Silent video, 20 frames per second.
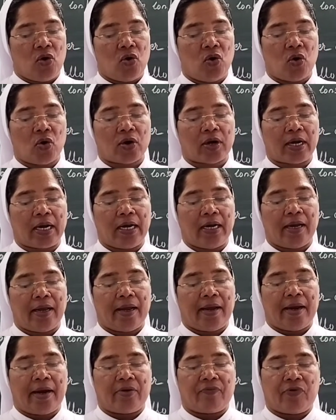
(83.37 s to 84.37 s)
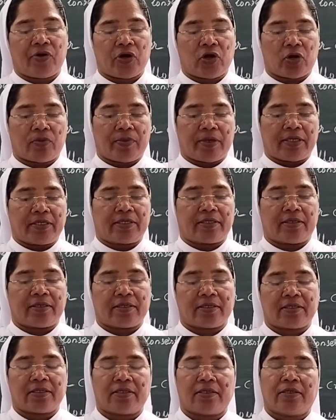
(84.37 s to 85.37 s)
local environment.
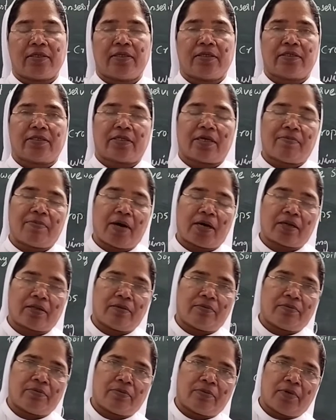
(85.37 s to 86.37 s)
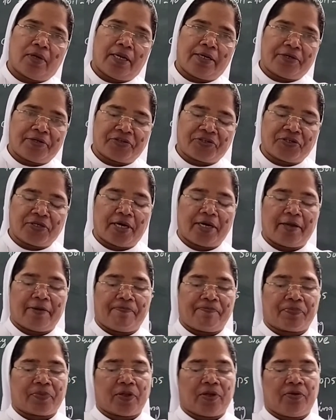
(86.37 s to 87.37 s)
Some are, let us study.
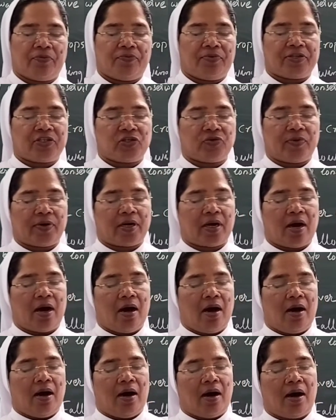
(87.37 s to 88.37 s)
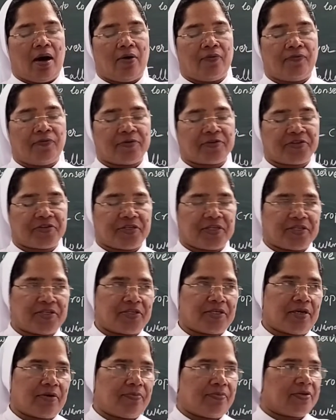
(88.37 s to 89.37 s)
First one,
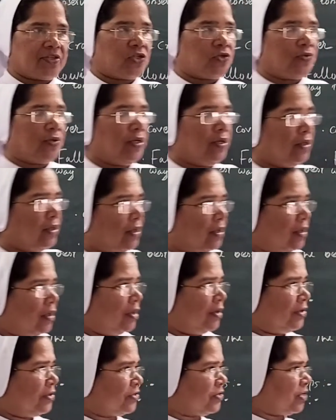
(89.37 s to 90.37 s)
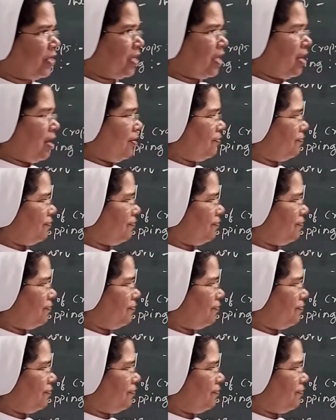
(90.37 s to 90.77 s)
afforestation. First one, let us study